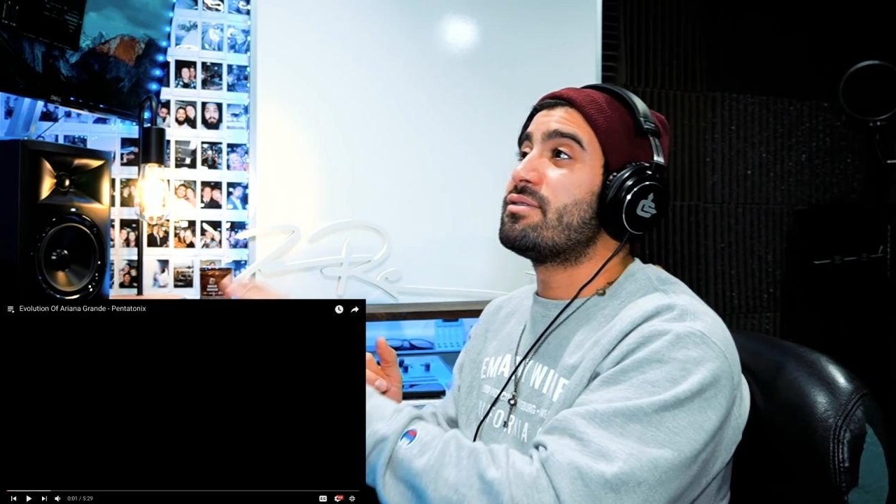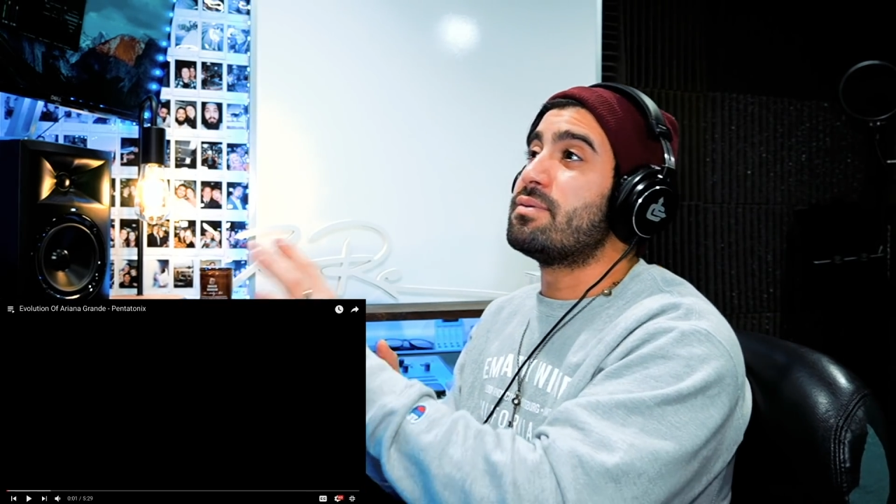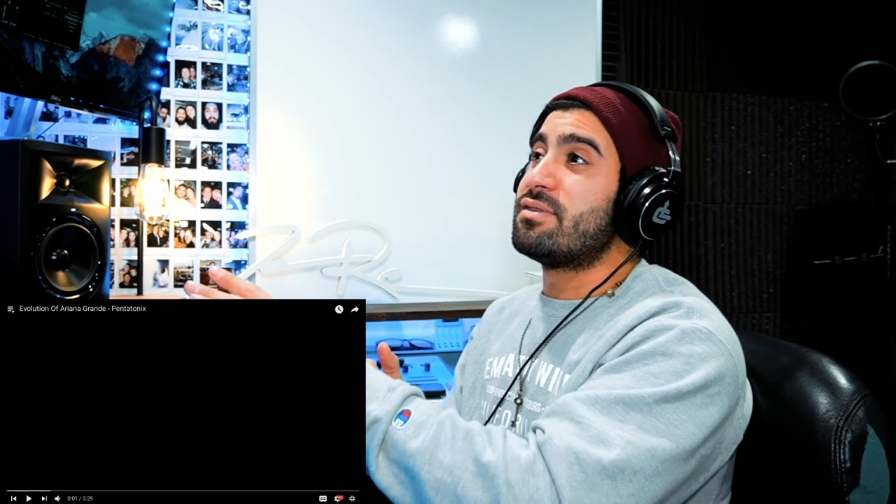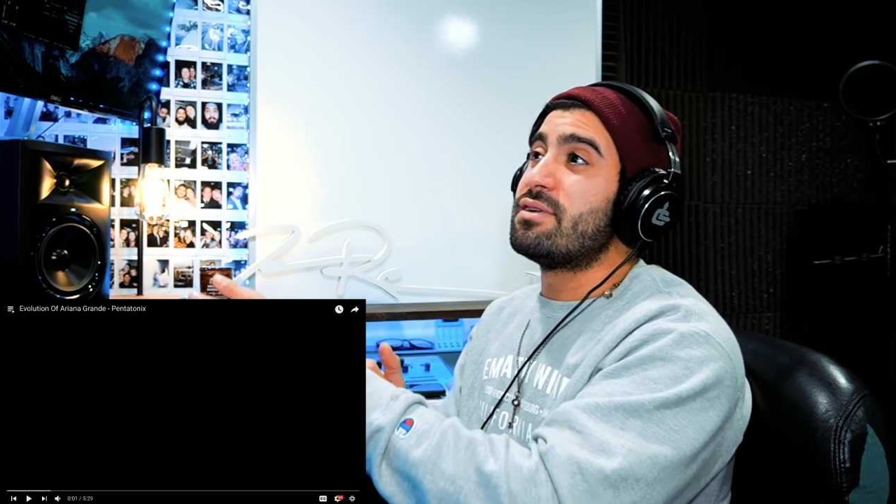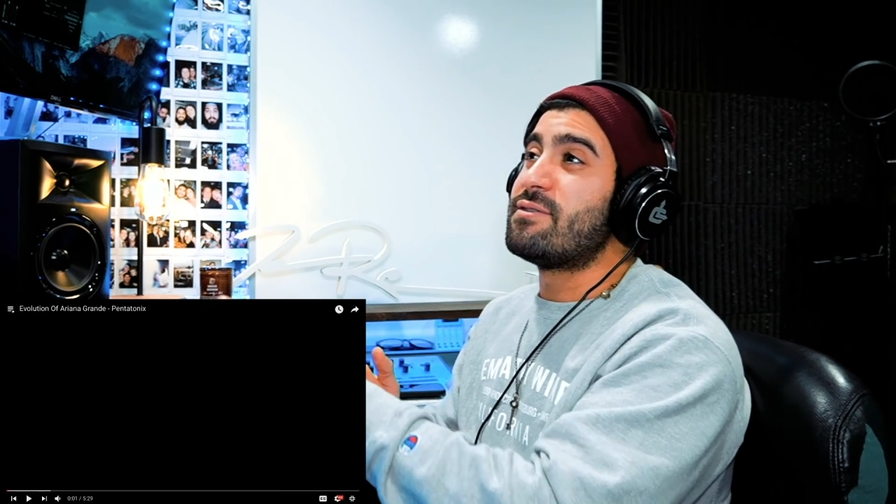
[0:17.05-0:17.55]

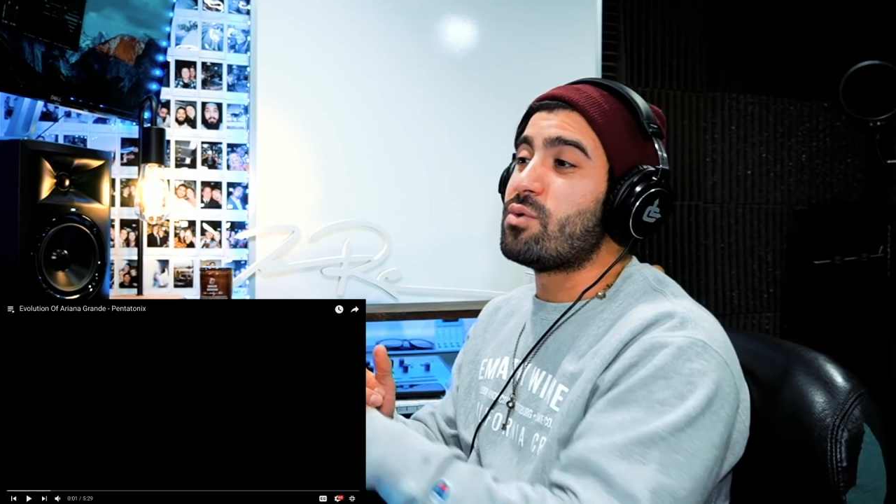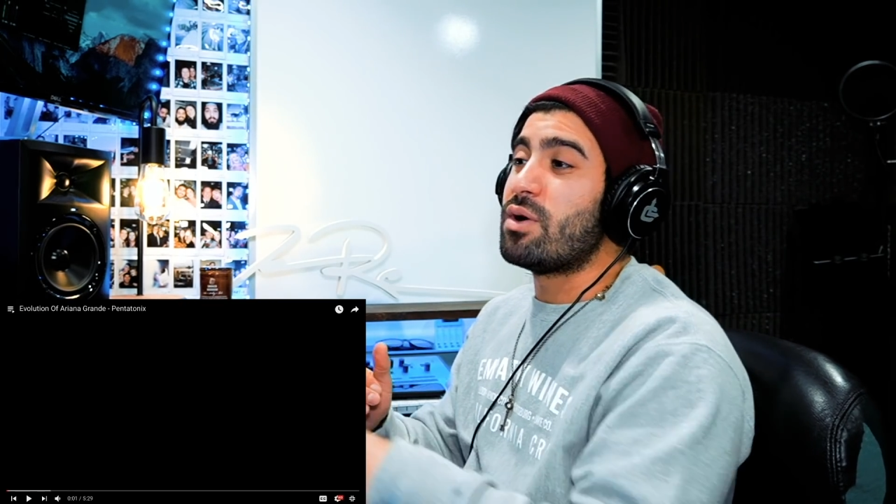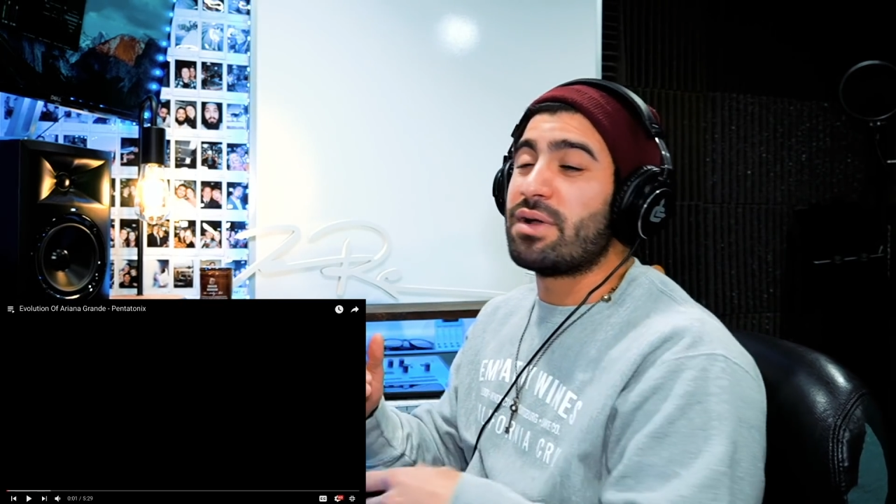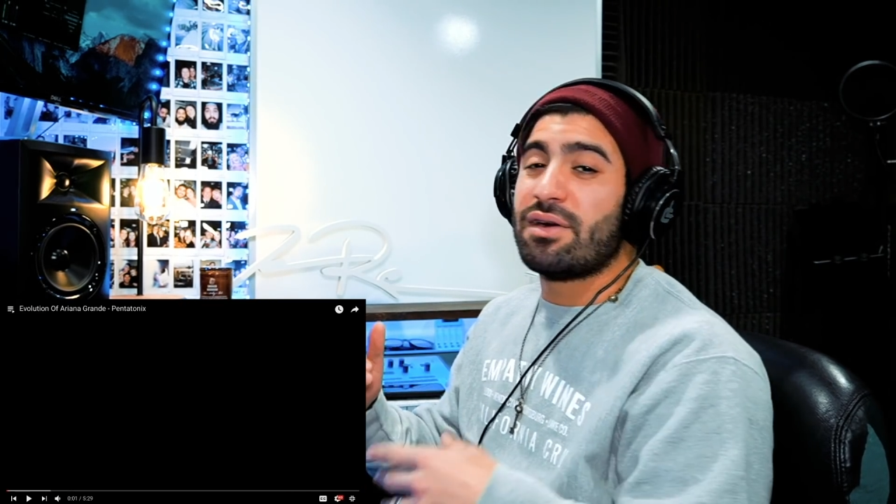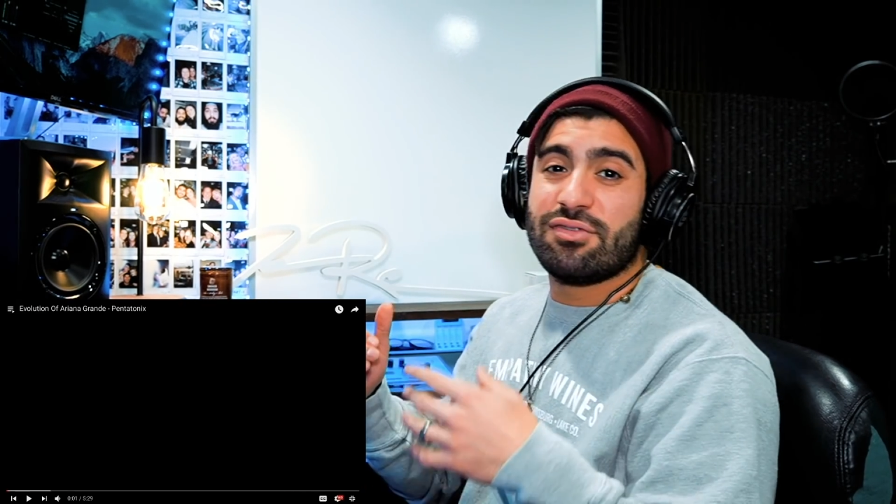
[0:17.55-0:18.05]
specific
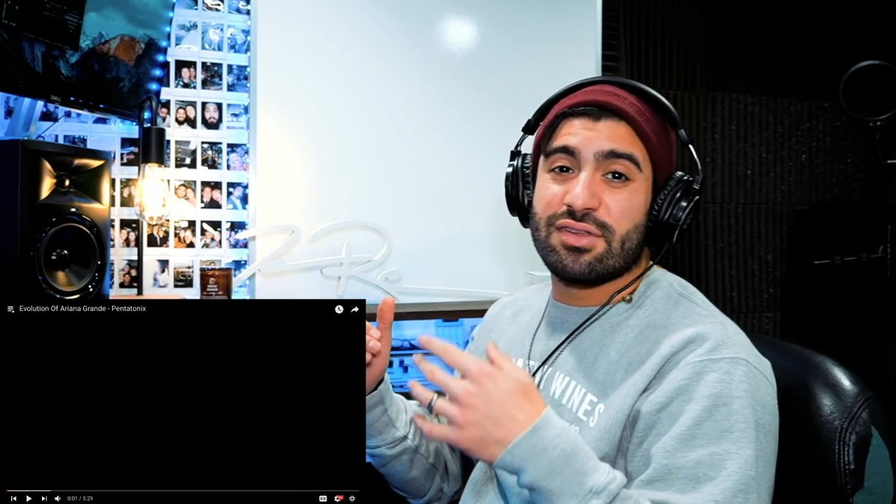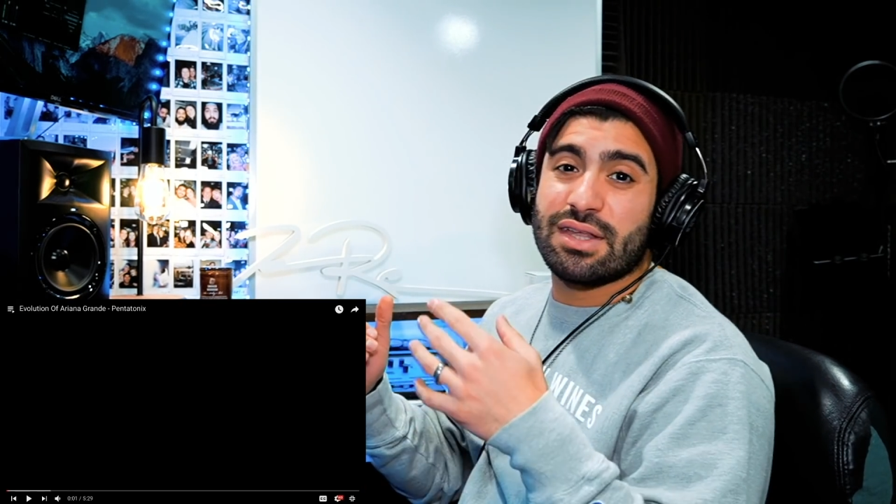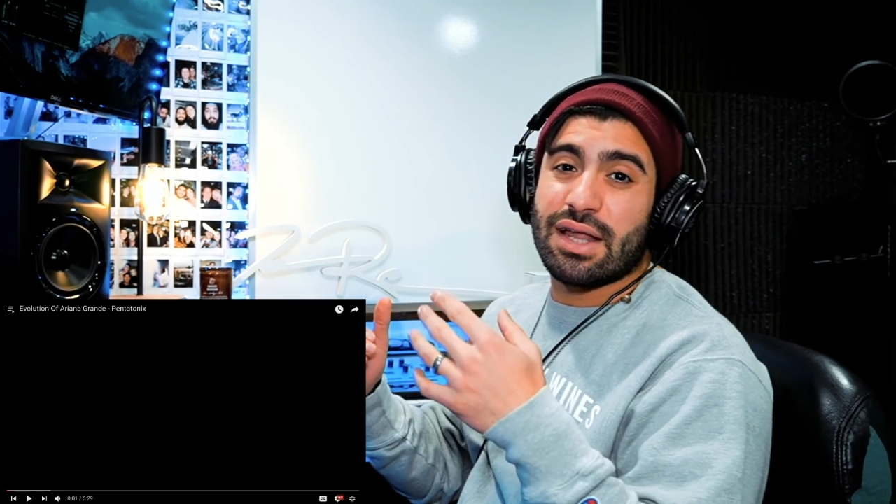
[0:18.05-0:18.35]
one, but I've seen,